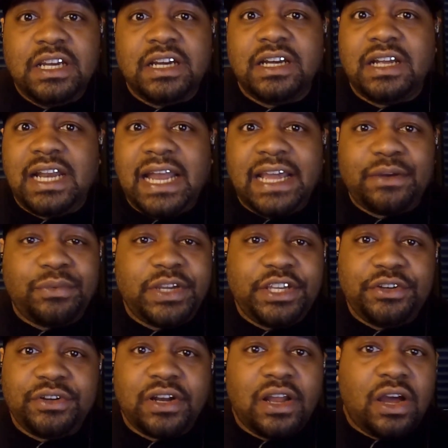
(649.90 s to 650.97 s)
Like when
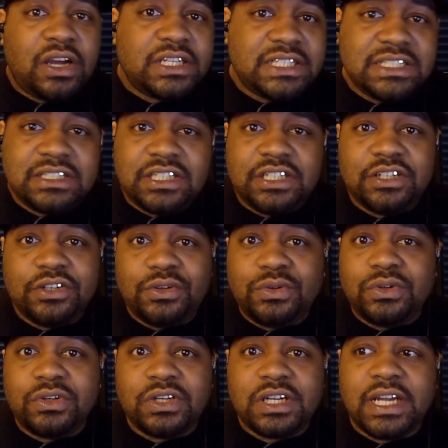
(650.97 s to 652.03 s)
you're logged into your
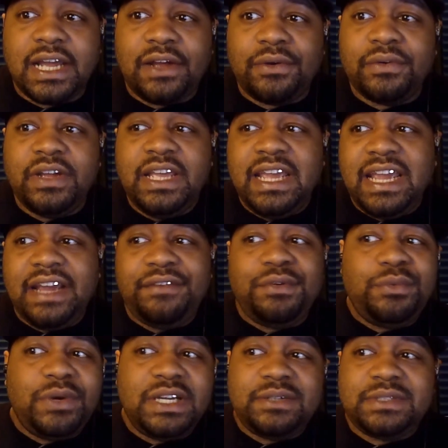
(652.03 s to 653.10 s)
Google account, every
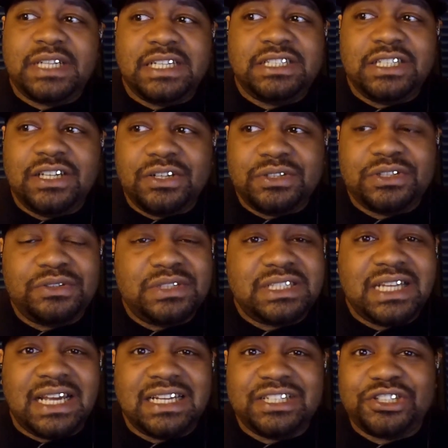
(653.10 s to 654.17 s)
website you go to is
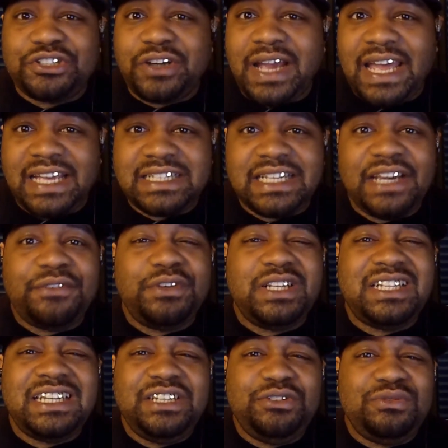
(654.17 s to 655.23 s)
kind of tracked.
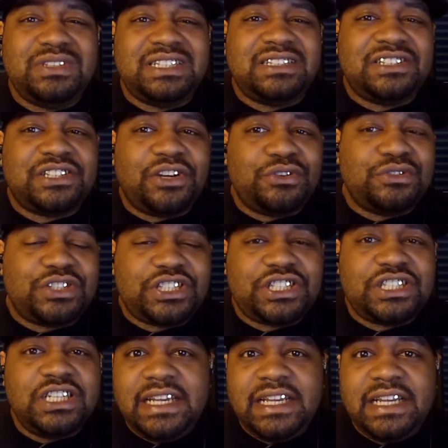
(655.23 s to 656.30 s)
Everything you
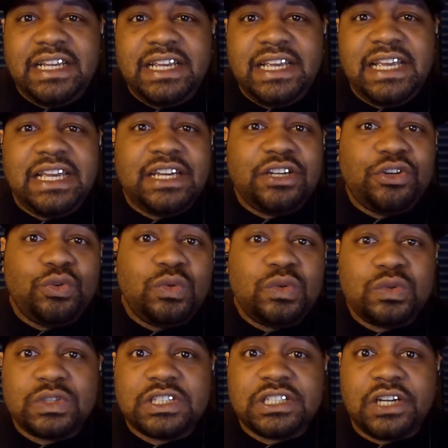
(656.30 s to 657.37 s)
search in
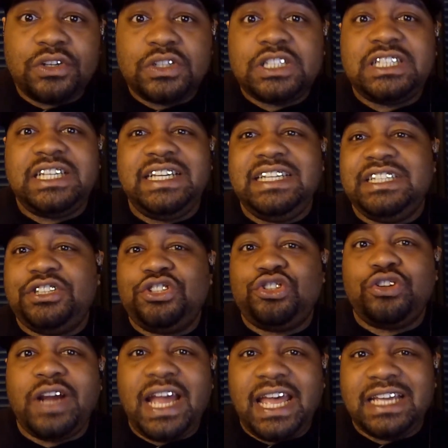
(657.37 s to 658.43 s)
Google search is
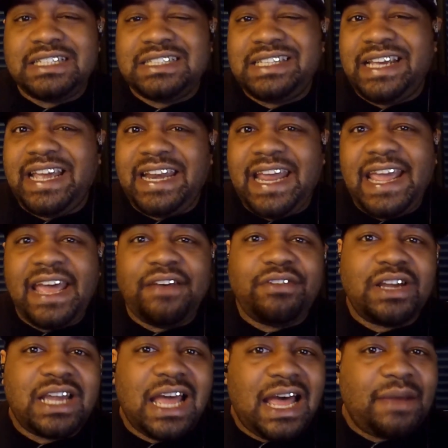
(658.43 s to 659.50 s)
tracked, and they have a
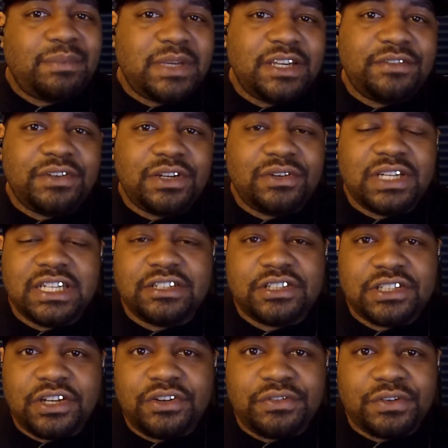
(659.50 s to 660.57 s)
copy of it on their
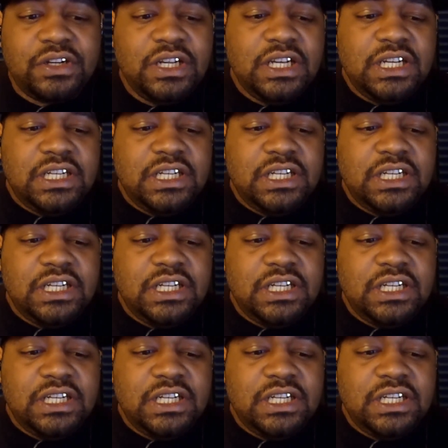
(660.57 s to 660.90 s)
server.